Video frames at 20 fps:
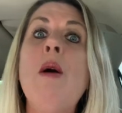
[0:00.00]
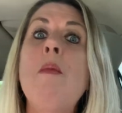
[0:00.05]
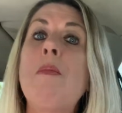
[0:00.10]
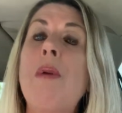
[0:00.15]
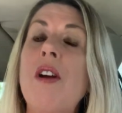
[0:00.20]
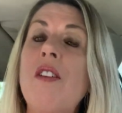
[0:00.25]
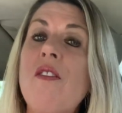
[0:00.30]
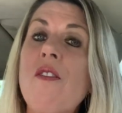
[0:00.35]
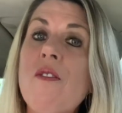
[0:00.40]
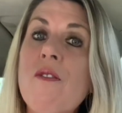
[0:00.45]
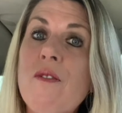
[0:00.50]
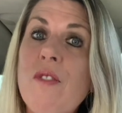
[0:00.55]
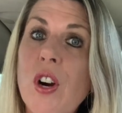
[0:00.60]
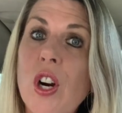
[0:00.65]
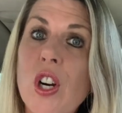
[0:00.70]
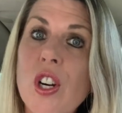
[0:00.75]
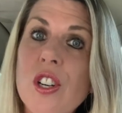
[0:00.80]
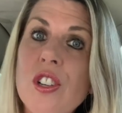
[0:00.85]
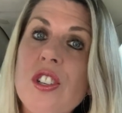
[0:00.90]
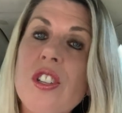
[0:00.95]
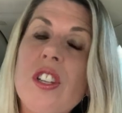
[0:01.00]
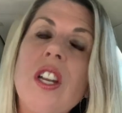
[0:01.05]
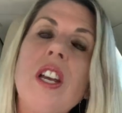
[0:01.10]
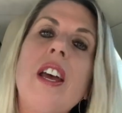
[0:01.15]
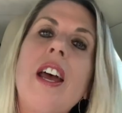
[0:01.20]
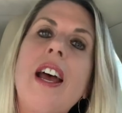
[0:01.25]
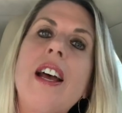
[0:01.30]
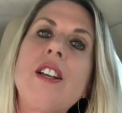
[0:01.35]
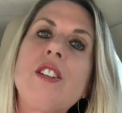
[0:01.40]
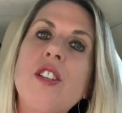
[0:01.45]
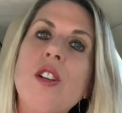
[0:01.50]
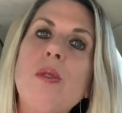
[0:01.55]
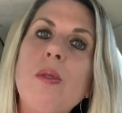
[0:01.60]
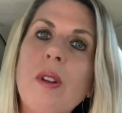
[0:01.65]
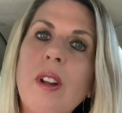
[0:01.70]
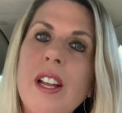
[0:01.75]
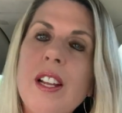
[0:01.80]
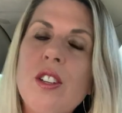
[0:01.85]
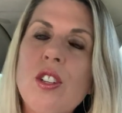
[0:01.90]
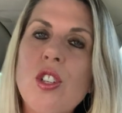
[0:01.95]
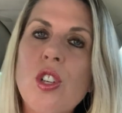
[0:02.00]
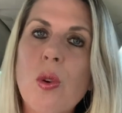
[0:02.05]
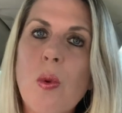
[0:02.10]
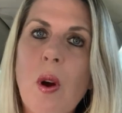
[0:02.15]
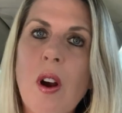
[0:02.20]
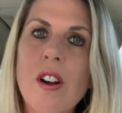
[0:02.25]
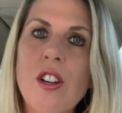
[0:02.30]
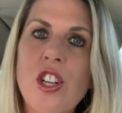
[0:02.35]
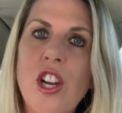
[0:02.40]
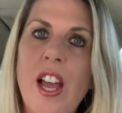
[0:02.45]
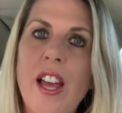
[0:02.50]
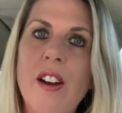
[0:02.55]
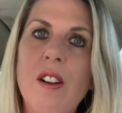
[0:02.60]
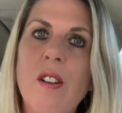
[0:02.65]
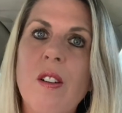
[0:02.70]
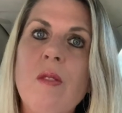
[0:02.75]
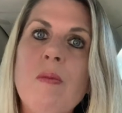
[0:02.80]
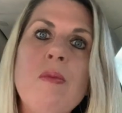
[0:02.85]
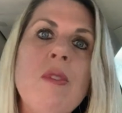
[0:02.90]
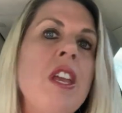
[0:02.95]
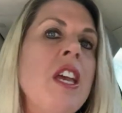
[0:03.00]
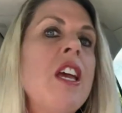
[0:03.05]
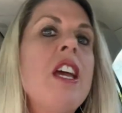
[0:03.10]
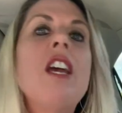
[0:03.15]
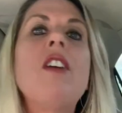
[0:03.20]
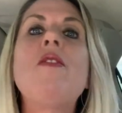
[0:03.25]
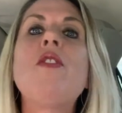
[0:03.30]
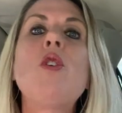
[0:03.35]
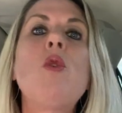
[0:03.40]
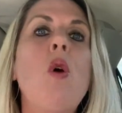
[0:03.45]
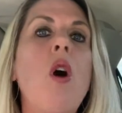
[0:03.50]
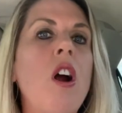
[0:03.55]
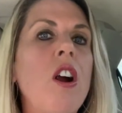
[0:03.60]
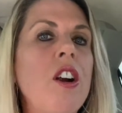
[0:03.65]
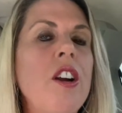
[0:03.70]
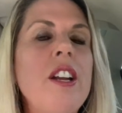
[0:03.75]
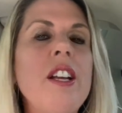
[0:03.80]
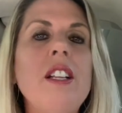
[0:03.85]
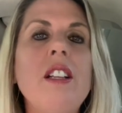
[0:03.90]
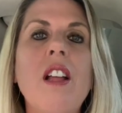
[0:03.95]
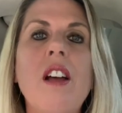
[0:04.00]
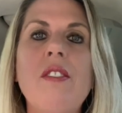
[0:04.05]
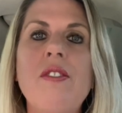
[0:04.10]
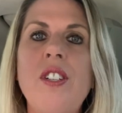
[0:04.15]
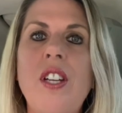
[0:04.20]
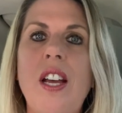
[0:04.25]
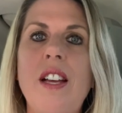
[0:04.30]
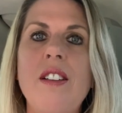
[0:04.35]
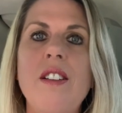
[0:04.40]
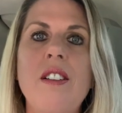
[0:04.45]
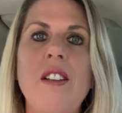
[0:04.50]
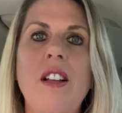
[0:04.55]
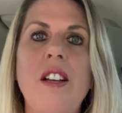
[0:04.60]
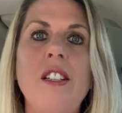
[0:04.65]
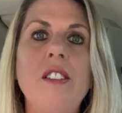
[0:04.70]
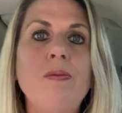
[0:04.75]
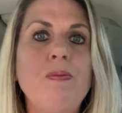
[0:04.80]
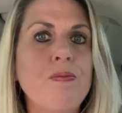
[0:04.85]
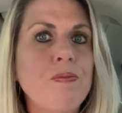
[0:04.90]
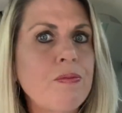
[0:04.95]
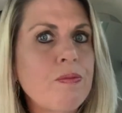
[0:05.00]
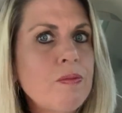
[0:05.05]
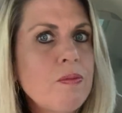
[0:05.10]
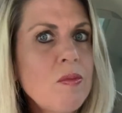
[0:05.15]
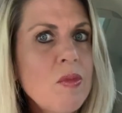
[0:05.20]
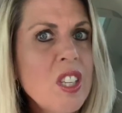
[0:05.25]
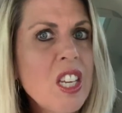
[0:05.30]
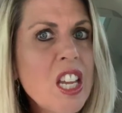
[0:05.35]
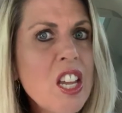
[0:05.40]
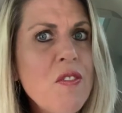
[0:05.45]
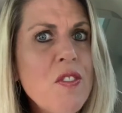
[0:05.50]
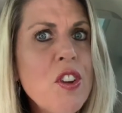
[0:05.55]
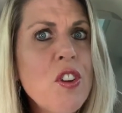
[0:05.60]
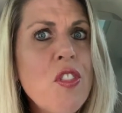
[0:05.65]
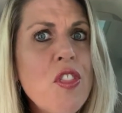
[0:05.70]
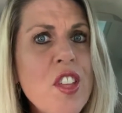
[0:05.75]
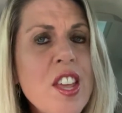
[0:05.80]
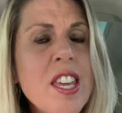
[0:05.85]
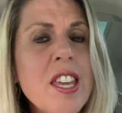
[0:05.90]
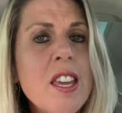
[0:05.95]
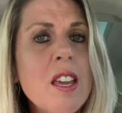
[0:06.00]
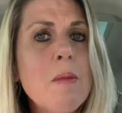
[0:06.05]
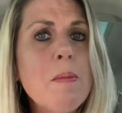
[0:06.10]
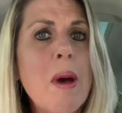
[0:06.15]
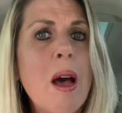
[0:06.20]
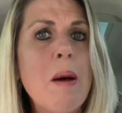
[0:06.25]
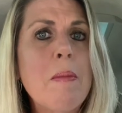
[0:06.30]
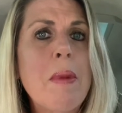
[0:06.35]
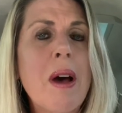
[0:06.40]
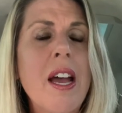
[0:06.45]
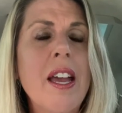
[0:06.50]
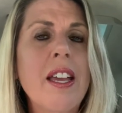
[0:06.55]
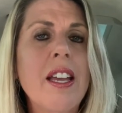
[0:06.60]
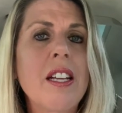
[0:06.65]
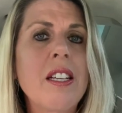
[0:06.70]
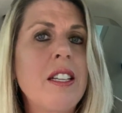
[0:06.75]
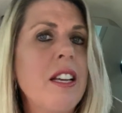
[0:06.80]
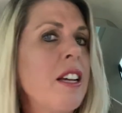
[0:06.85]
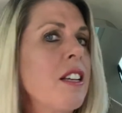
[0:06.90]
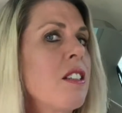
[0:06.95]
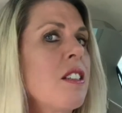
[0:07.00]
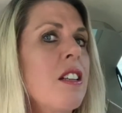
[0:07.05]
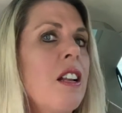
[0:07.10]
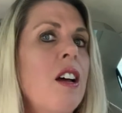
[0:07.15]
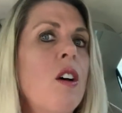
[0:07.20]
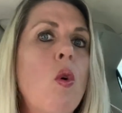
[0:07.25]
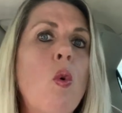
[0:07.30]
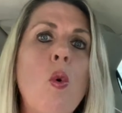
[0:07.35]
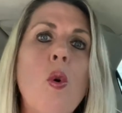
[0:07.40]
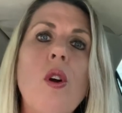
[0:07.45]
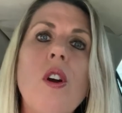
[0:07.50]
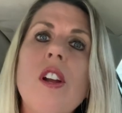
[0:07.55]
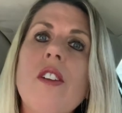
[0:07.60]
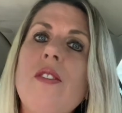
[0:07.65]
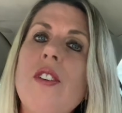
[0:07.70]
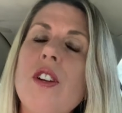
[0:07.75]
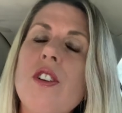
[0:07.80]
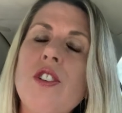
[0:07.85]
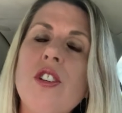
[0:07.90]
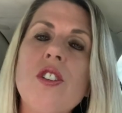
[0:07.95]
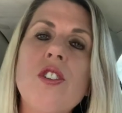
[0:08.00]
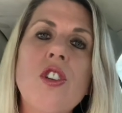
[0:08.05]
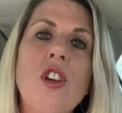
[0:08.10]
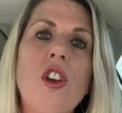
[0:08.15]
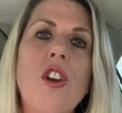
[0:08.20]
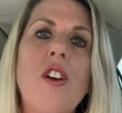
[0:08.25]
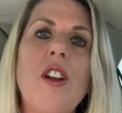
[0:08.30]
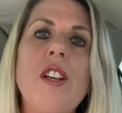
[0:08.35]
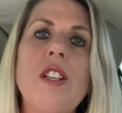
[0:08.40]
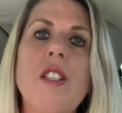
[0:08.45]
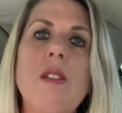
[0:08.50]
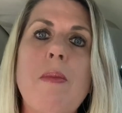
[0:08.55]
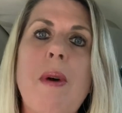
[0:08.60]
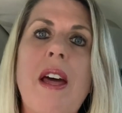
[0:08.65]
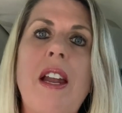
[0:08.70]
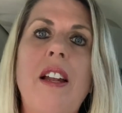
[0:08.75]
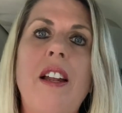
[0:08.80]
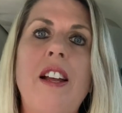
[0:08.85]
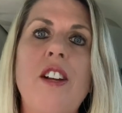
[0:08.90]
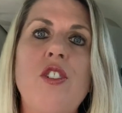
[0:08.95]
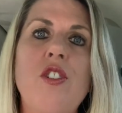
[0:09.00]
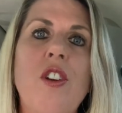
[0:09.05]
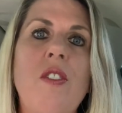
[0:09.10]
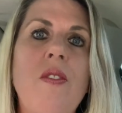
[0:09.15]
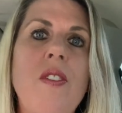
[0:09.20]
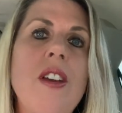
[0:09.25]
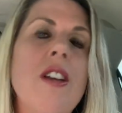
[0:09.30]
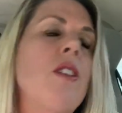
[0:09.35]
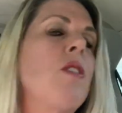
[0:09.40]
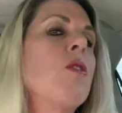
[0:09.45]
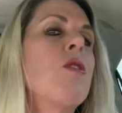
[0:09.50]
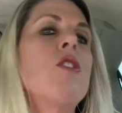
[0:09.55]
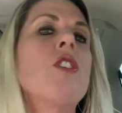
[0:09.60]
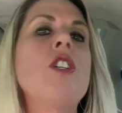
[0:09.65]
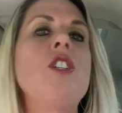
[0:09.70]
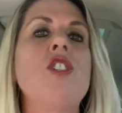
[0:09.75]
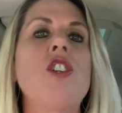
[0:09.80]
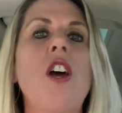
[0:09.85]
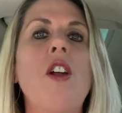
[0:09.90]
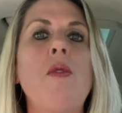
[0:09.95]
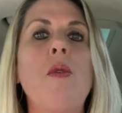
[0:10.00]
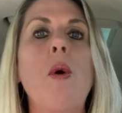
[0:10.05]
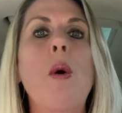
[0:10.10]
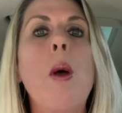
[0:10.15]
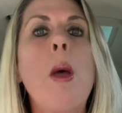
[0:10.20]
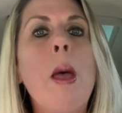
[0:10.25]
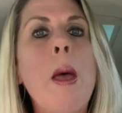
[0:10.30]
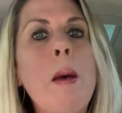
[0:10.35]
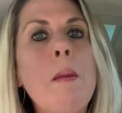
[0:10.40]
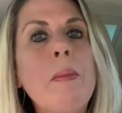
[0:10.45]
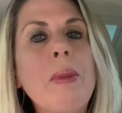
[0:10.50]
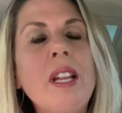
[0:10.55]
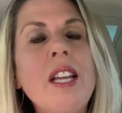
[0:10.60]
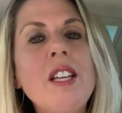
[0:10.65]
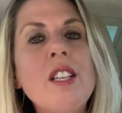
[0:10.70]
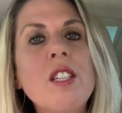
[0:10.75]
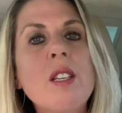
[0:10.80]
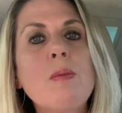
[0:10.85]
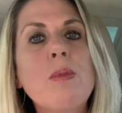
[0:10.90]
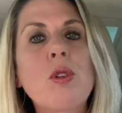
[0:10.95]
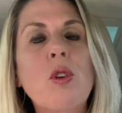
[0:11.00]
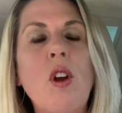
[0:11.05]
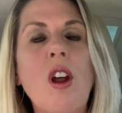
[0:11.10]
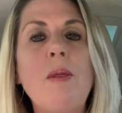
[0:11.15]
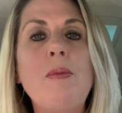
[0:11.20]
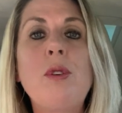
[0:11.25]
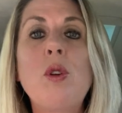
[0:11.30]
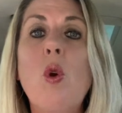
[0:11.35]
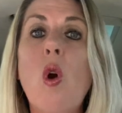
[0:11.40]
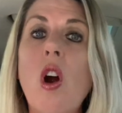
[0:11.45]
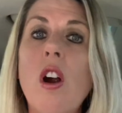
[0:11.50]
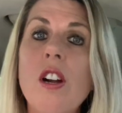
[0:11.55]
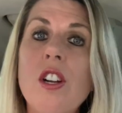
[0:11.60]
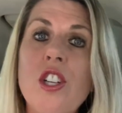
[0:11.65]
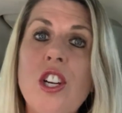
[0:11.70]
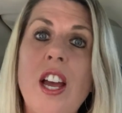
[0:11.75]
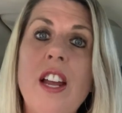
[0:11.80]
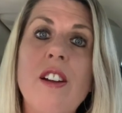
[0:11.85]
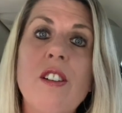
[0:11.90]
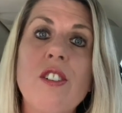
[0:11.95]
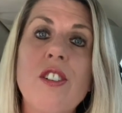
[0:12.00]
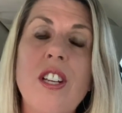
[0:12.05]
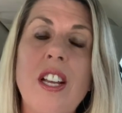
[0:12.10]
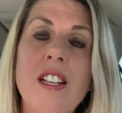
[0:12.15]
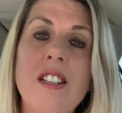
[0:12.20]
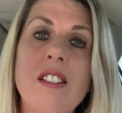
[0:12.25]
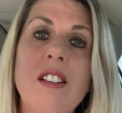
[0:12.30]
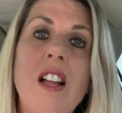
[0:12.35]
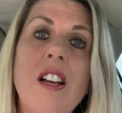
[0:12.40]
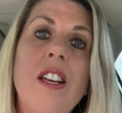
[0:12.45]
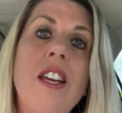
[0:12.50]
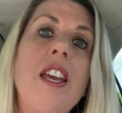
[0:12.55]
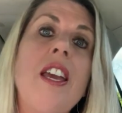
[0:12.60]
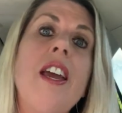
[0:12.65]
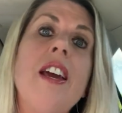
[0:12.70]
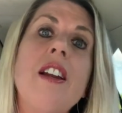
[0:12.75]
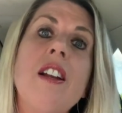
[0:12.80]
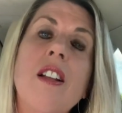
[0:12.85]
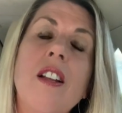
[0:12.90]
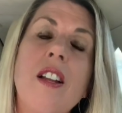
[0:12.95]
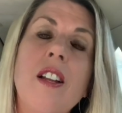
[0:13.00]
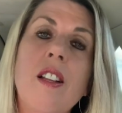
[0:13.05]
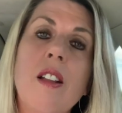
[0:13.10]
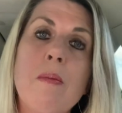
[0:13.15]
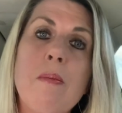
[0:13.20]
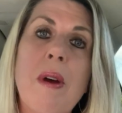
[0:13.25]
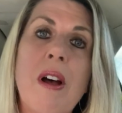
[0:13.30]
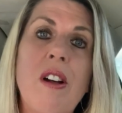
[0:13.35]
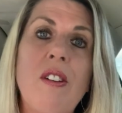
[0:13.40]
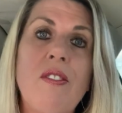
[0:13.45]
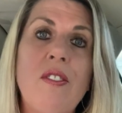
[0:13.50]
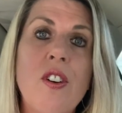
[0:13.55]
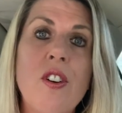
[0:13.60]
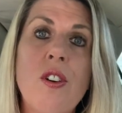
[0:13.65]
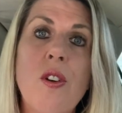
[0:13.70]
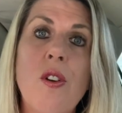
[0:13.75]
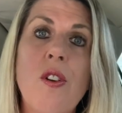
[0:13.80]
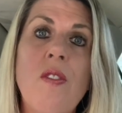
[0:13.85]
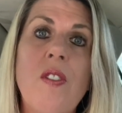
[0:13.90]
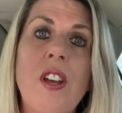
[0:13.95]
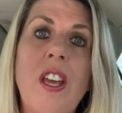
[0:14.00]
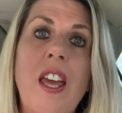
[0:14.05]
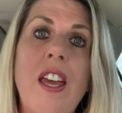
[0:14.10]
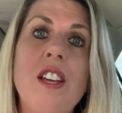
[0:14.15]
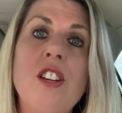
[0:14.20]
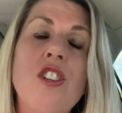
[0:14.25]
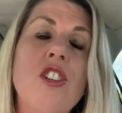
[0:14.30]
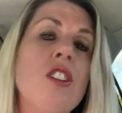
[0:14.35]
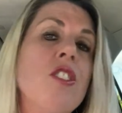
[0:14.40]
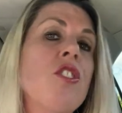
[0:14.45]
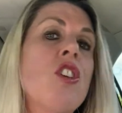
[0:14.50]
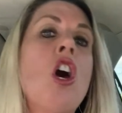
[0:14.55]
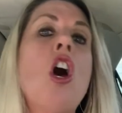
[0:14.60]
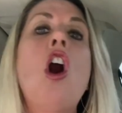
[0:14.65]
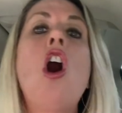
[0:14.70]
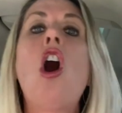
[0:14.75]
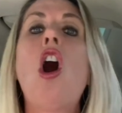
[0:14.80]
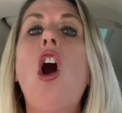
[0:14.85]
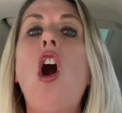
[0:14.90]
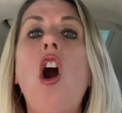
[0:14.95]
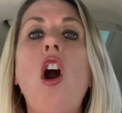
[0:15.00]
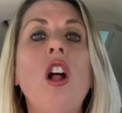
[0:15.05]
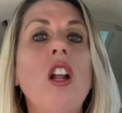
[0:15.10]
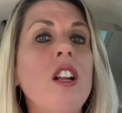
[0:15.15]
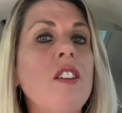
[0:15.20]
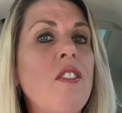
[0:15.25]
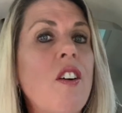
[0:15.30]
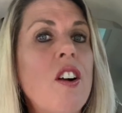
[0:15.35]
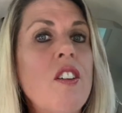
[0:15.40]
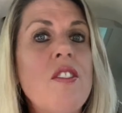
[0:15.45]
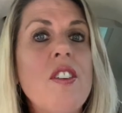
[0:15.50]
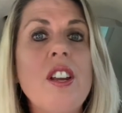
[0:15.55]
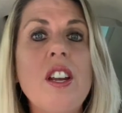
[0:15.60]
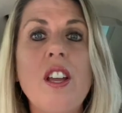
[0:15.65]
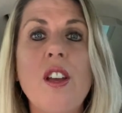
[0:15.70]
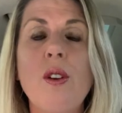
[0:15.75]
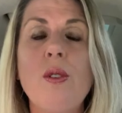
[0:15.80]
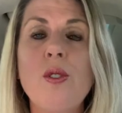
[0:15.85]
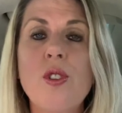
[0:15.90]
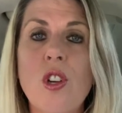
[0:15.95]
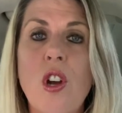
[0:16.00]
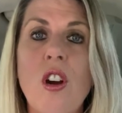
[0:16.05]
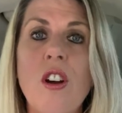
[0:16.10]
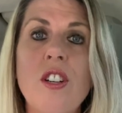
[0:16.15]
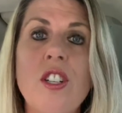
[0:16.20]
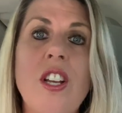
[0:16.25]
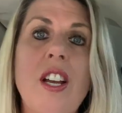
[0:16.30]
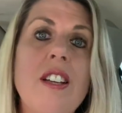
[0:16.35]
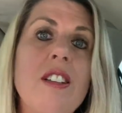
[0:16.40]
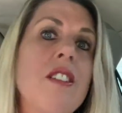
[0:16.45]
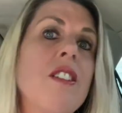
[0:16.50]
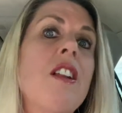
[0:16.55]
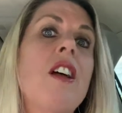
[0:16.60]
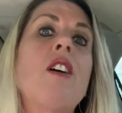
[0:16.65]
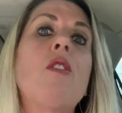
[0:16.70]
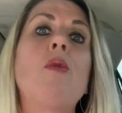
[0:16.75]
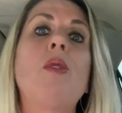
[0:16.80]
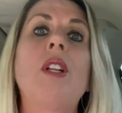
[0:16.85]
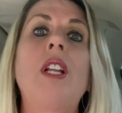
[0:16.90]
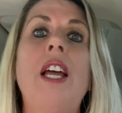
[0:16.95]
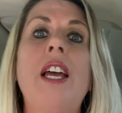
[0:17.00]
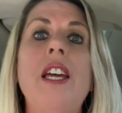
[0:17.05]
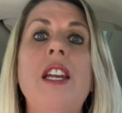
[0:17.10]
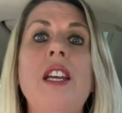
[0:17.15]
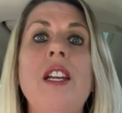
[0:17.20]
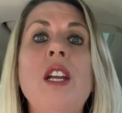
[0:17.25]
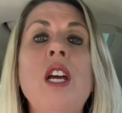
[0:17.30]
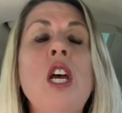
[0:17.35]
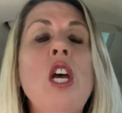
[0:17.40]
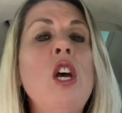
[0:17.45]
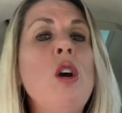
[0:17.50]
But first, as it relates to our channel, if you already love Tesla, if you're thinking about buying a Tesla, or if you're just curious about electric vehicles in general, please subscribe to our channel, Teslucky, and click the bell for notifications all of our videos are Tesla related.